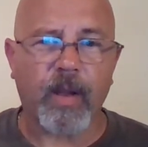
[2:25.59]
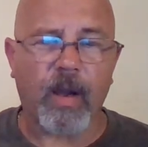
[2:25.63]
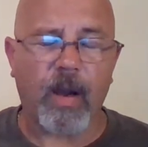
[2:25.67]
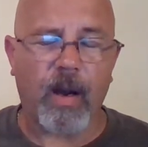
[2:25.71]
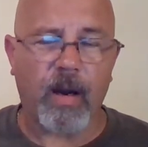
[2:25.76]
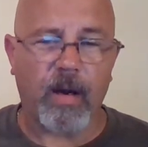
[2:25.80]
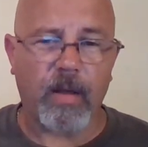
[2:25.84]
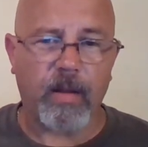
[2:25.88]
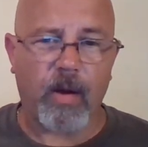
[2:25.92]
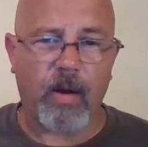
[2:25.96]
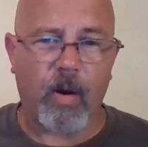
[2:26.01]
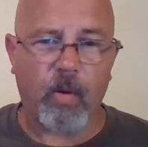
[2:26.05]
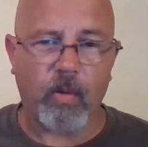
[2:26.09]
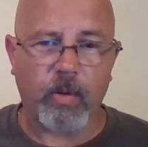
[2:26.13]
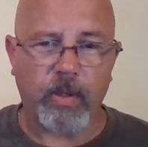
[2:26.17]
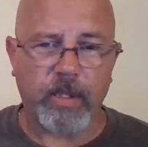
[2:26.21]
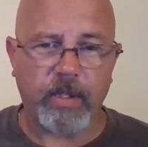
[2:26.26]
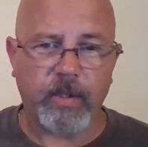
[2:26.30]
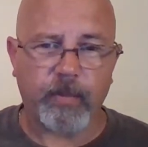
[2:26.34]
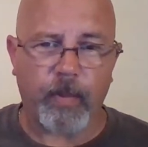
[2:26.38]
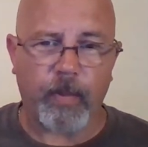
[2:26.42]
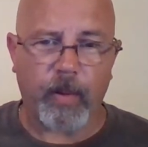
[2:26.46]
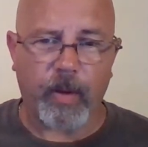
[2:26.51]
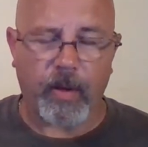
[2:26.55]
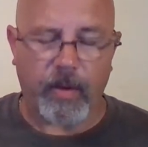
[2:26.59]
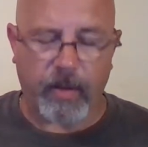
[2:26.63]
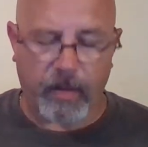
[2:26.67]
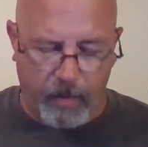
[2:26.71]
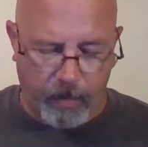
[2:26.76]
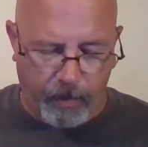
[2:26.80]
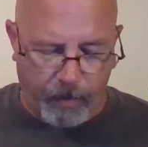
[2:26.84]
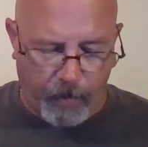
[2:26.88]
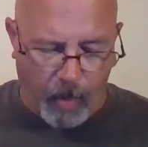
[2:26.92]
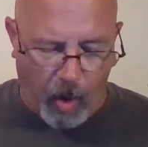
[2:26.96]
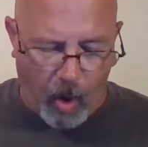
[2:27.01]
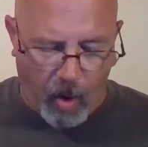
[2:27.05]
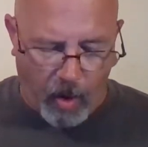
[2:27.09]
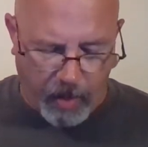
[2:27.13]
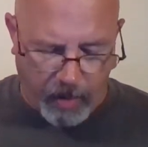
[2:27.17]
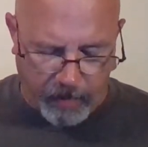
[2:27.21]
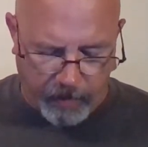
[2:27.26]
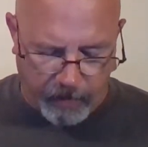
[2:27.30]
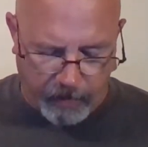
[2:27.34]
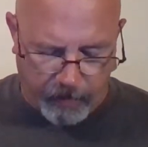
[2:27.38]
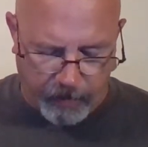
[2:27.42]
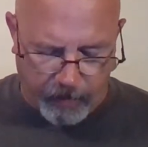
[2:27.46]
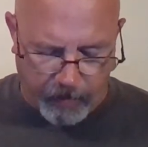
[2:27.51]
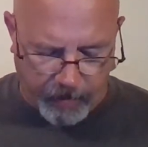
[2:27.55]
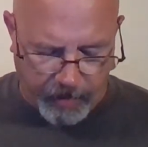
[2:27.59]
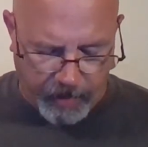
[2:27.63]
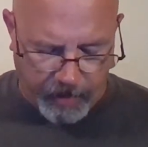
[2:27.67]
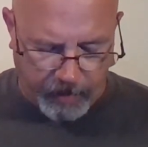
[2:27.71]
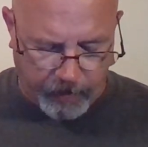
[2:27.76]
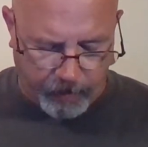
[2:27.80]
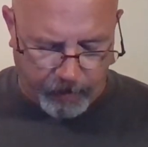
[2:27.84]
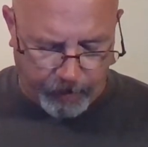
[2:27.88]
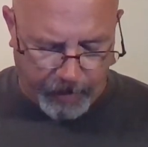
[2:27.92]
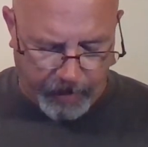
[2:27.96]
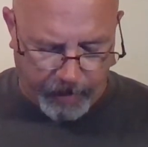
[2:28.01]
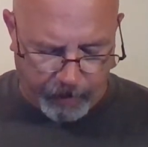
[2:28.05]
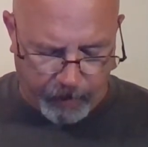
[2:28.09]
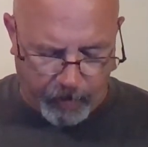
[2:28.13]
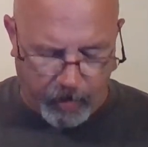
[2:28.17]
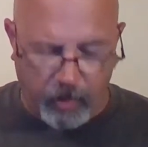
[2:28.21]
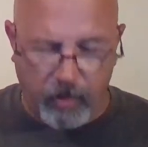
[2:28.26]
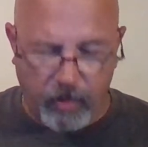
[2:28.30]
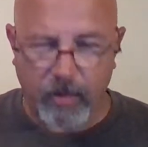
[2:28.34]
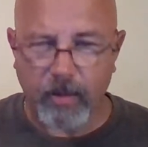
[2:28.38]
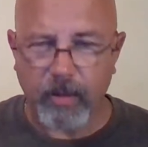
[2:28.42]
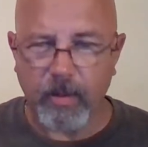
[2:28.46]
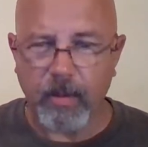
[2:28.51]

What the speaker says: the Holy Spirit departed from these people.